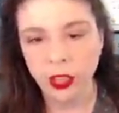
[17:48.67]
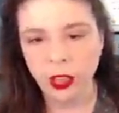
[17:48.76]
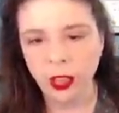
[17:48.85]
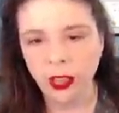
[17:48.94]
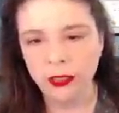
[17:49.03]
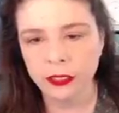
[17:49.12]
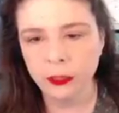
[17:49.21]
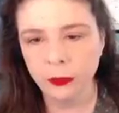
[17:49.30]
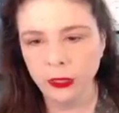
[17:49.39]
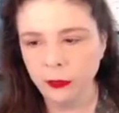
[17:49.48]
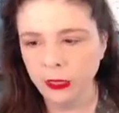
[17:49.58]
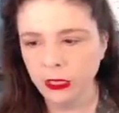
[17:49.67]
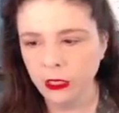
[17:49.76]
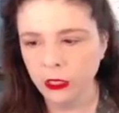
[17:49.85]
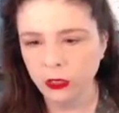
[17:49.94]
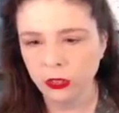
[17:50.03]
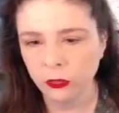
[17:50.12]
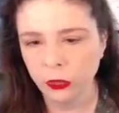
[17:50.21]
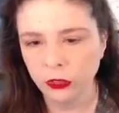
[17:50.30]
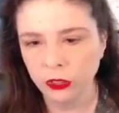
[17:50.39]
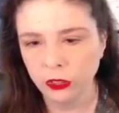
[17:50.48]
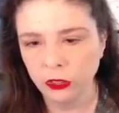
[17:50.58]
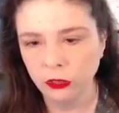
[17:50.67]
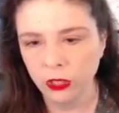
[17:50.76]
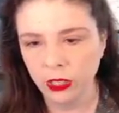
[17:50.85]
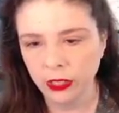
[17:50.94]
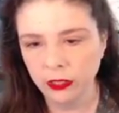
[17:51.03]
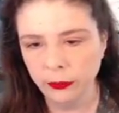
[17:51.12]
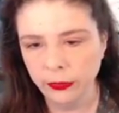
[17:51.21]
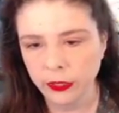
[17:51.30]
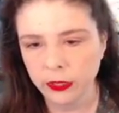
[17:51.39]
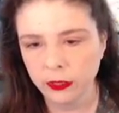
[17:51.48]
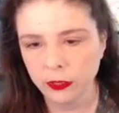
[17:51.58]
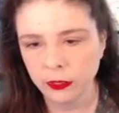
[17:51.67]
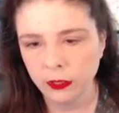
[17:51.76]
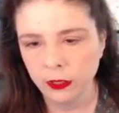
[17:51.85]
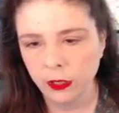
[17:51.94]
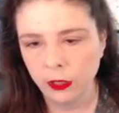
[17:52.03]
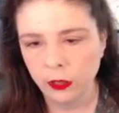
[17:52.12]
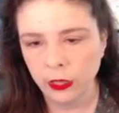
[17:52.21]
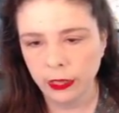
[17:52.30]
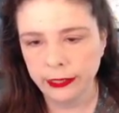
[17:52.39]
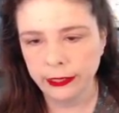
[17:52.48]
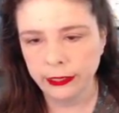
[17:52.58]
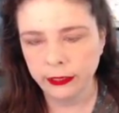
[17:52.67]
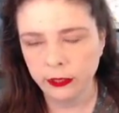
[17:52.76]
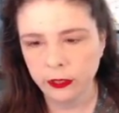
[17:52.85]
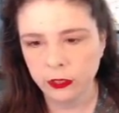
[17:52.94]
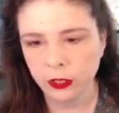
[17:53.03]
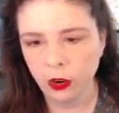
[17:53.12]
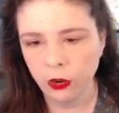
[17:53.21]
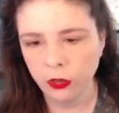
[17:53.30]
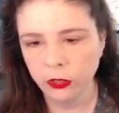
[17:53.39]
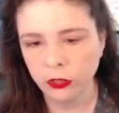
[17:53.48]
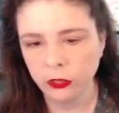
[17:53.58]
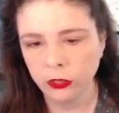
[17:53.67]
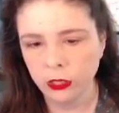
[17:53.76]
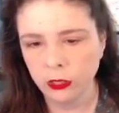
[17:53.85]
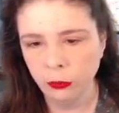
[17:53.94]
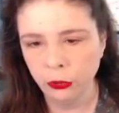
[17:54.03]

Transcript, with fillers: Ah, somebody making use of one of the new items. That is the Cardinal in